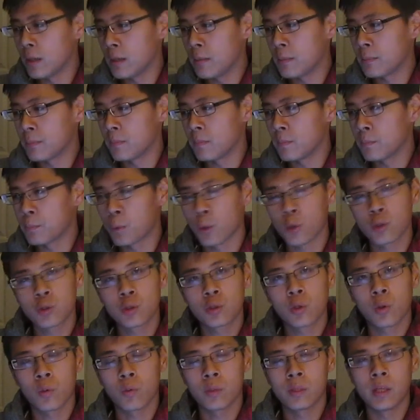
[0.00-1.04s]
in
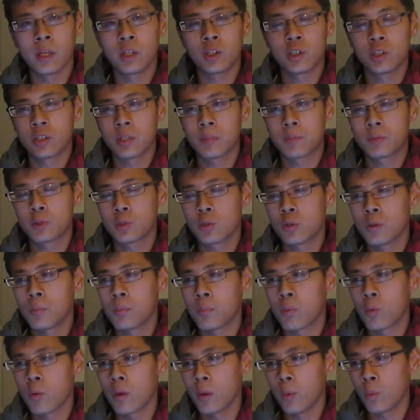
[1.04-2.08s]
personal relationships to the
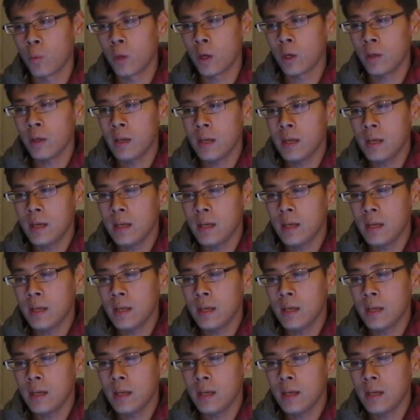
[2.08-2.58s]
point where